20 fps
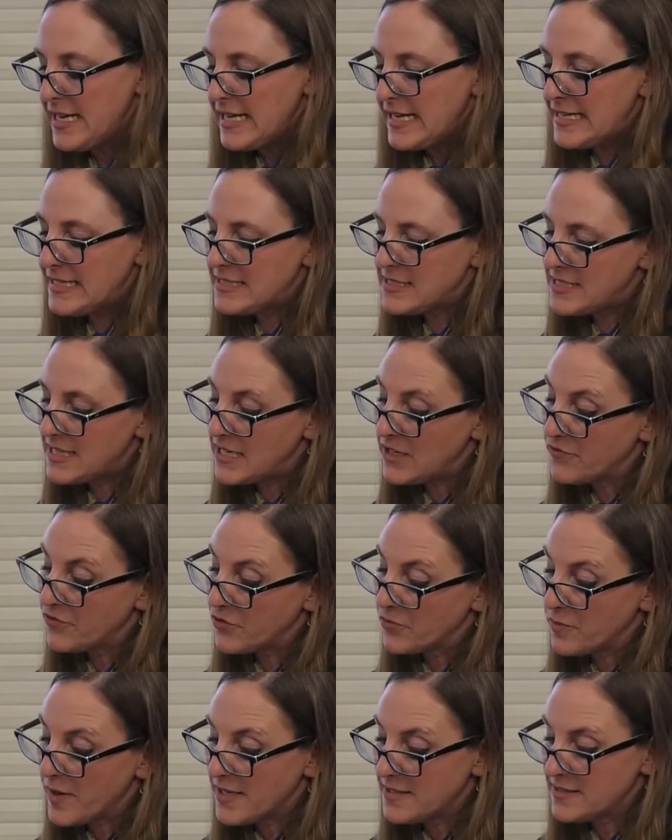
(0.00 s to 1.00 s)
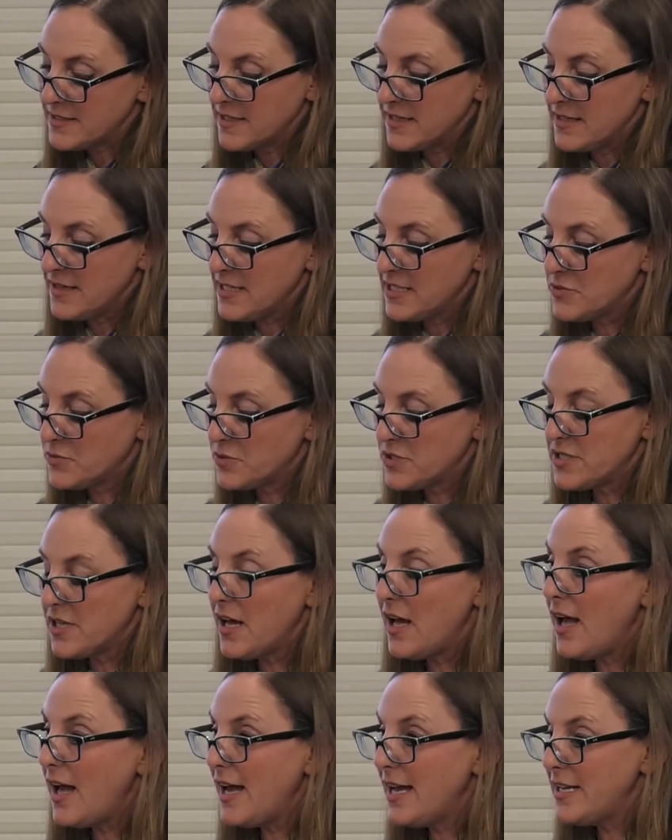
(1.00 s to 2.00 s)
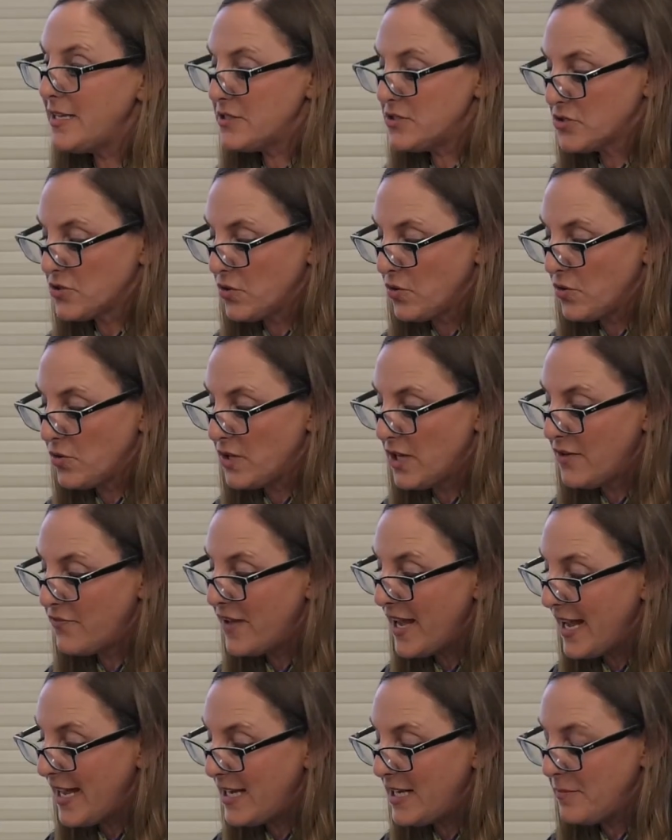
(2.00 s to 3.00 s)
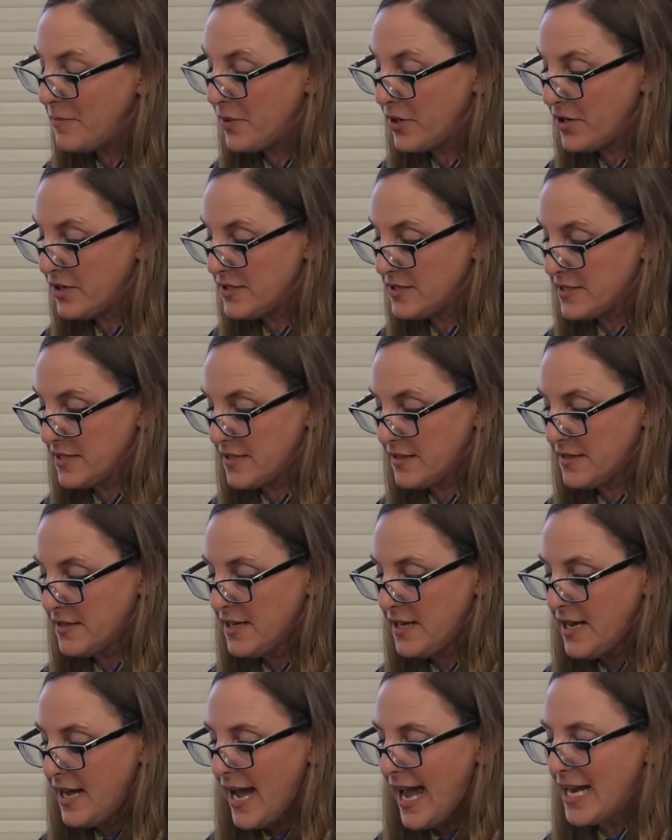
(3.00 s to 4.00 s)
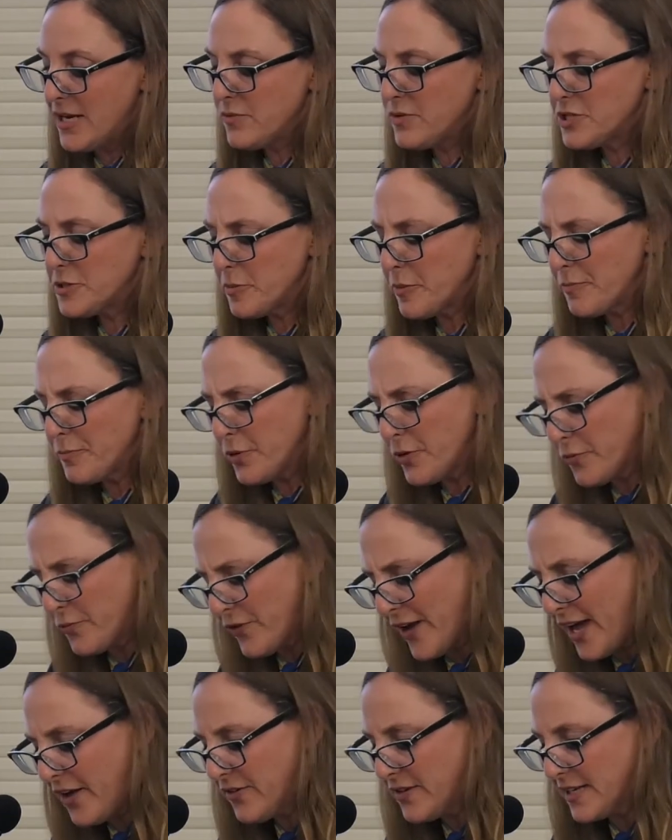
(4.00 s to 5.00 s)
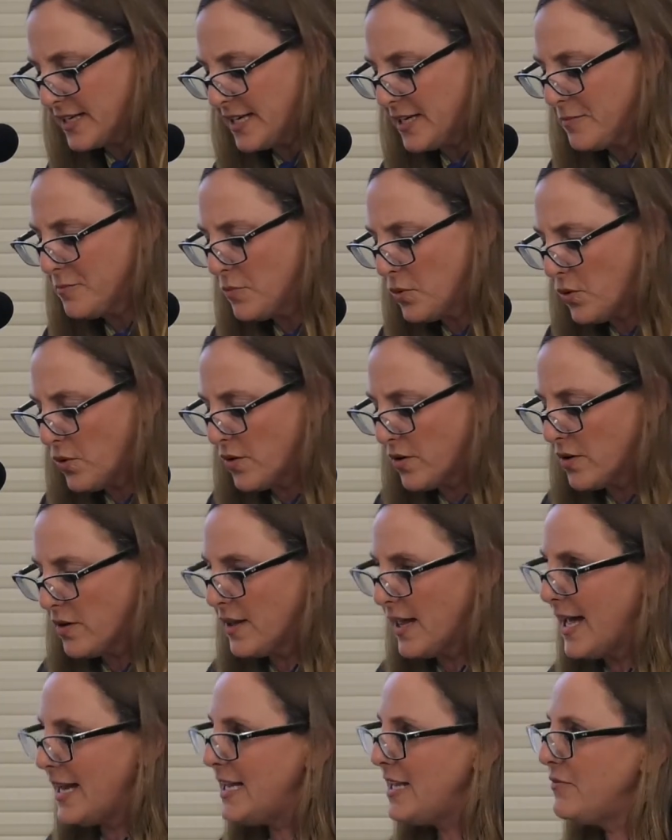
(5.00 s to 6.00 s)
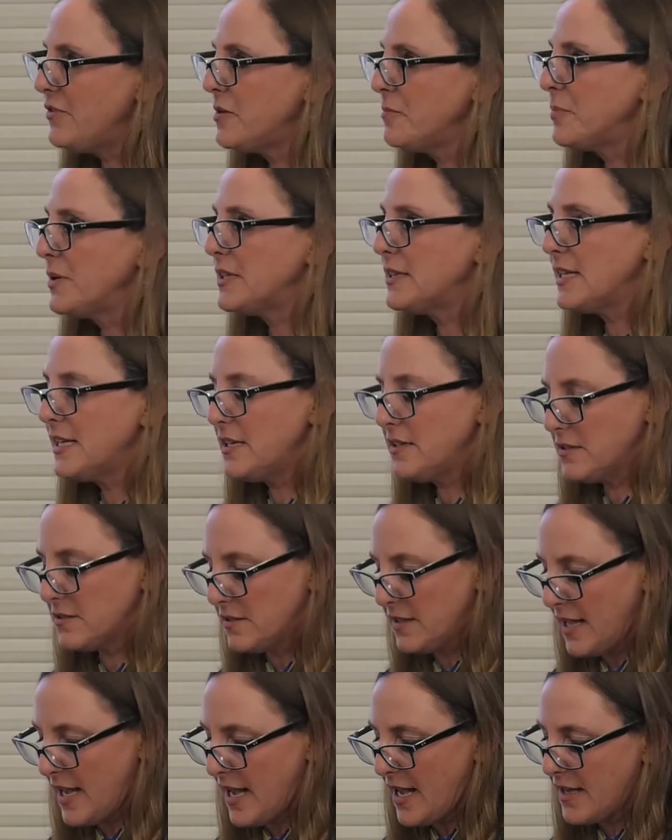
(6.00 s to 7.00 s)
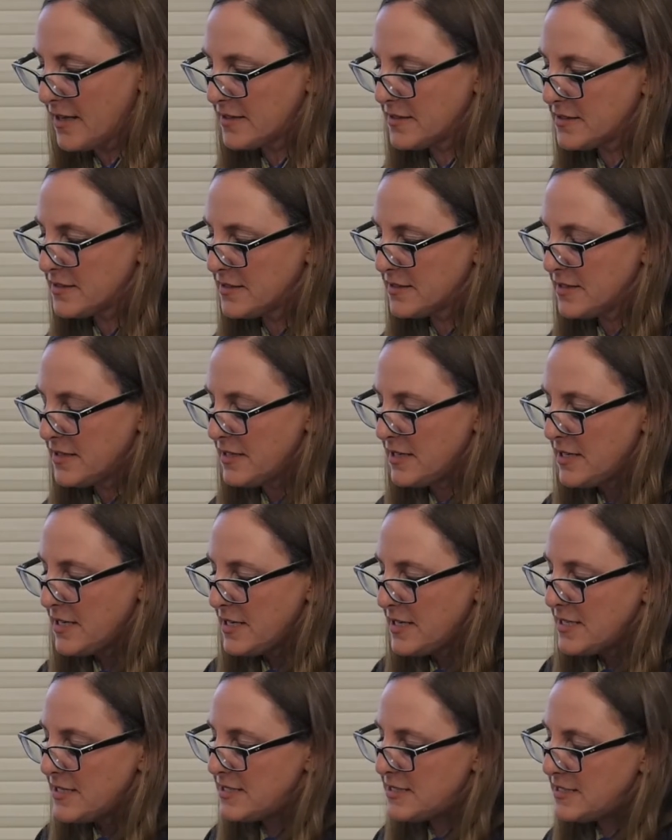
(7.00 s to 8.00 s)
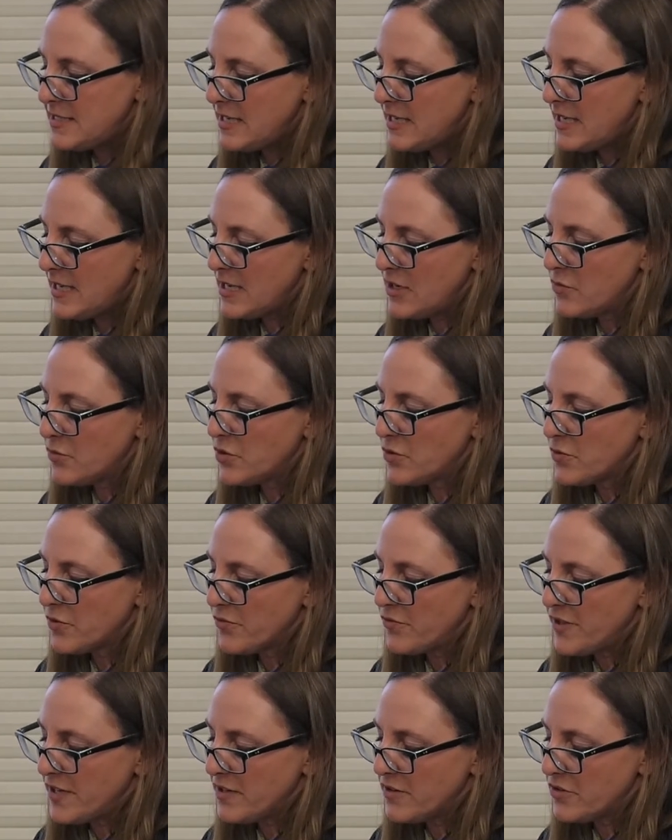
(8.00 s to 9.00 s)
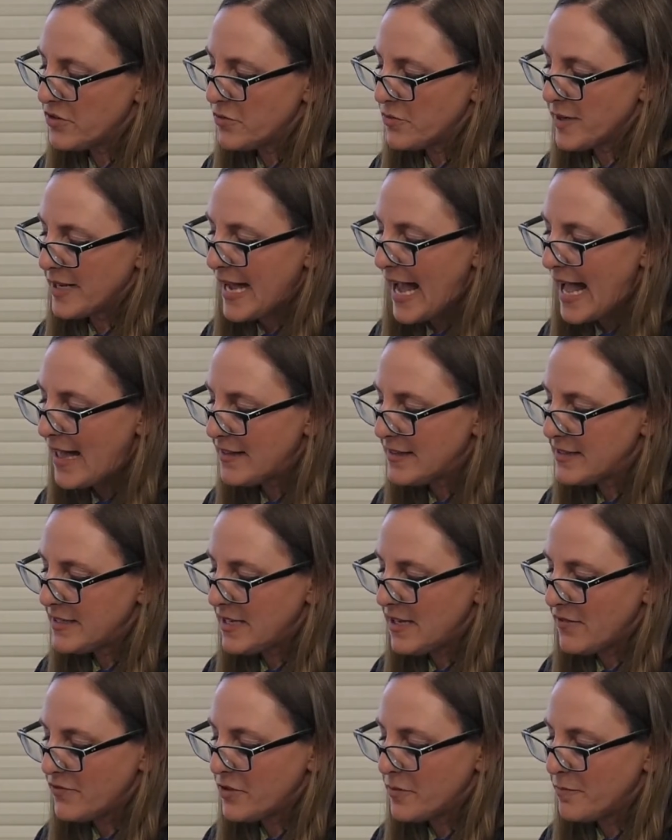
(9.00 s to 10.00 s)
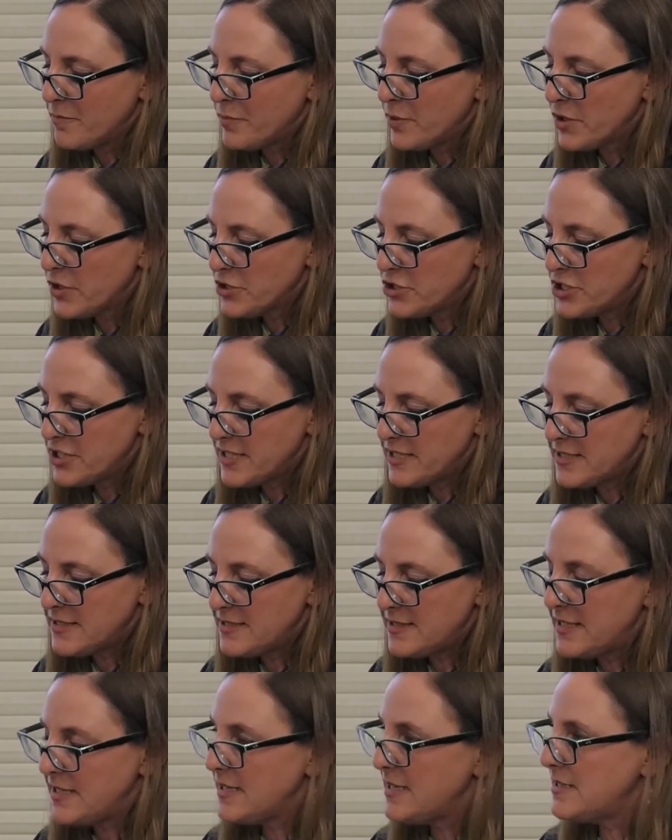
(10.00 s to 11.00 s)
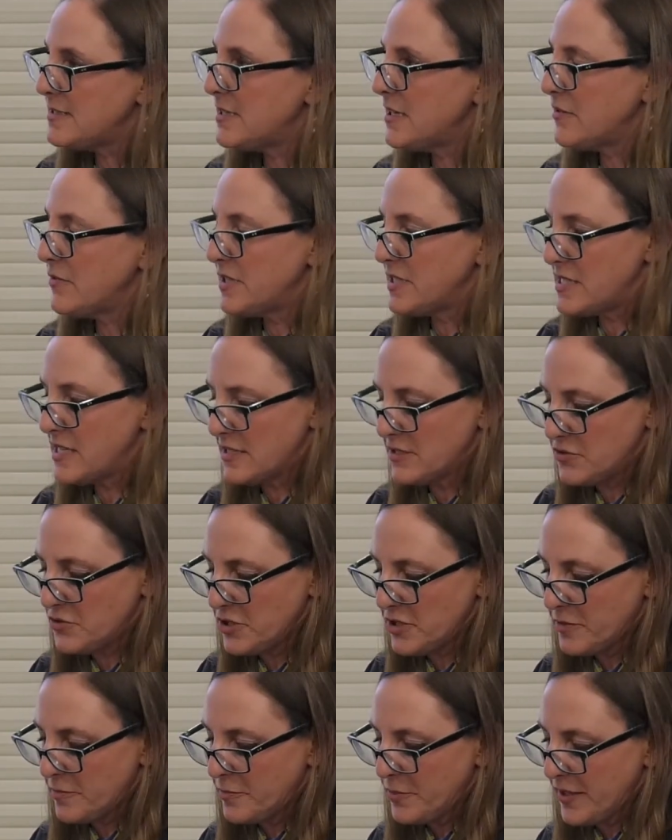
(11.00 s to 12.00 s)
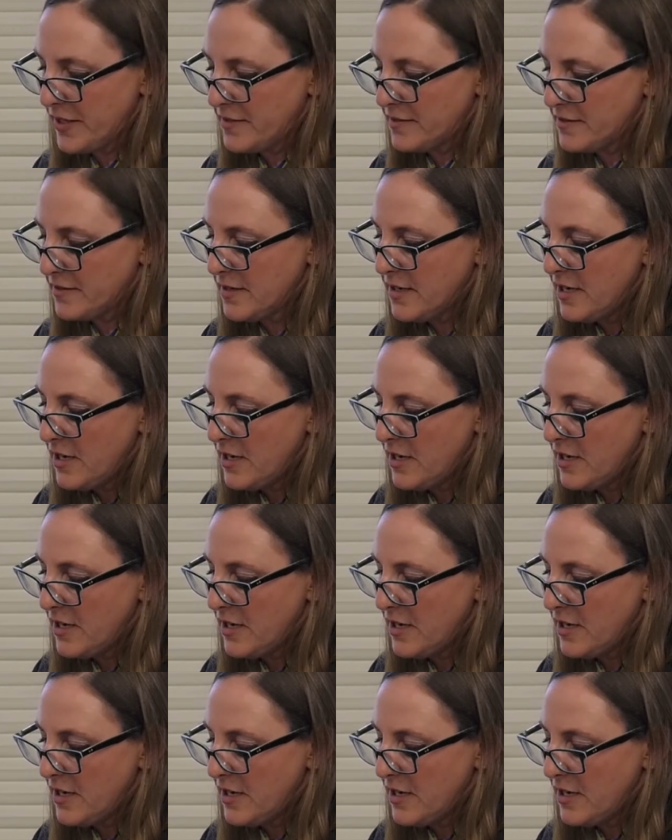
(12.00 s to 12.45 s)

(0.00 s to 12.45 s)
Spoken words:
Indeed, for Ruskin, this was the highest goal of any person, and it was a profoundly moral and even political act. Seeing would reveal the reality of the burgeoning cities of industrial Britain,